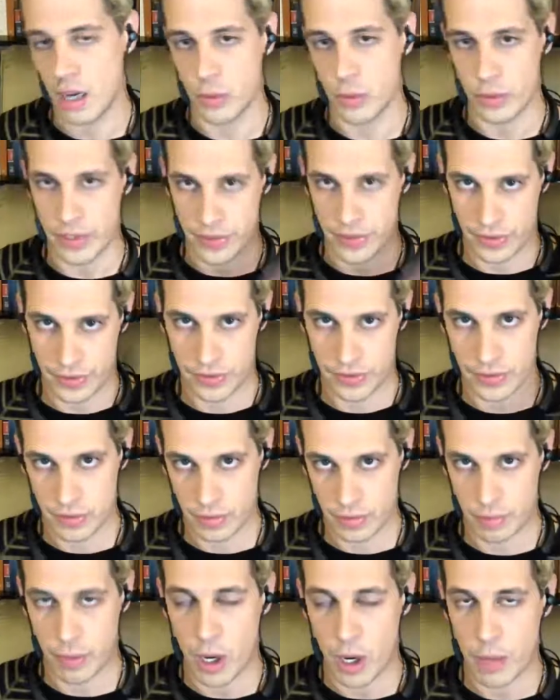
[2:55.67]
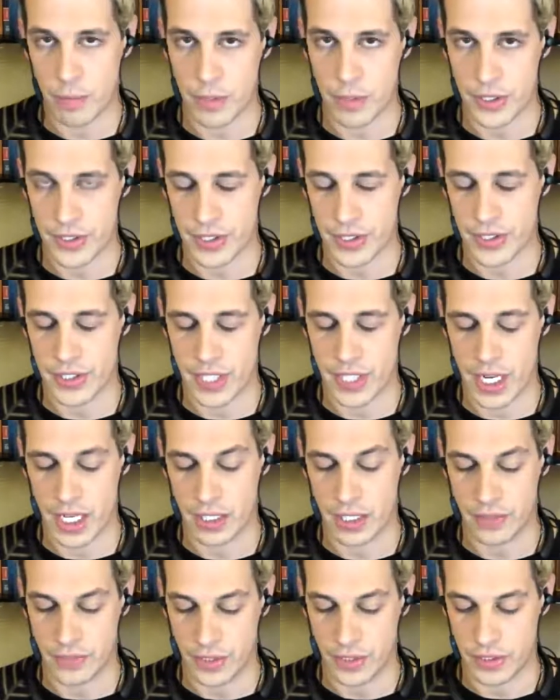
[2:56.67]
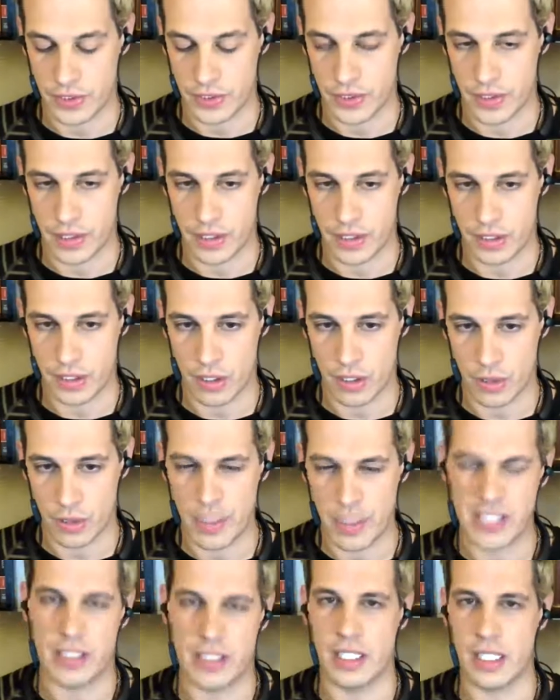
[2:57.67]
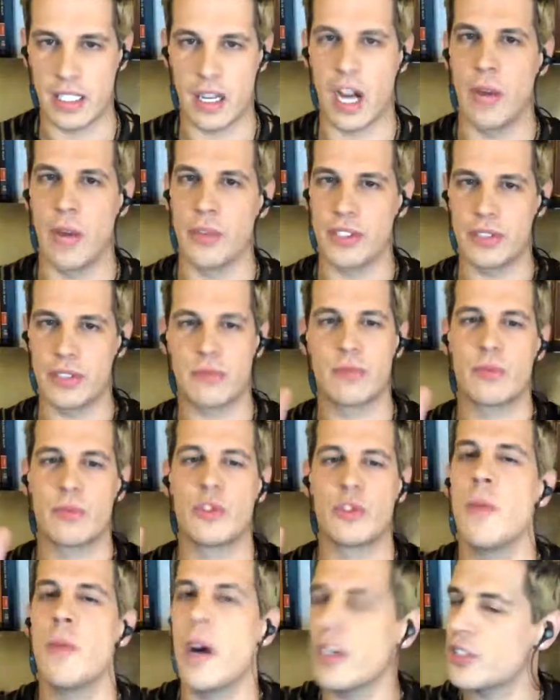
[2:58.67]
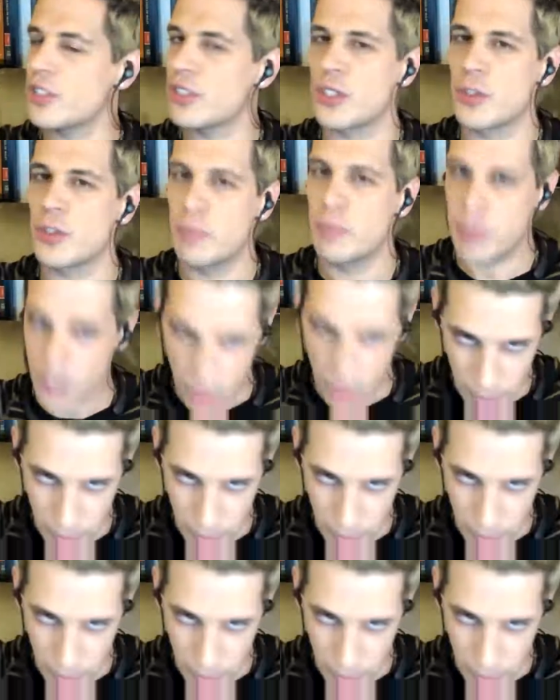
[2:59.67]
with Bob Mercer saying that, basically that I was too much, beyond the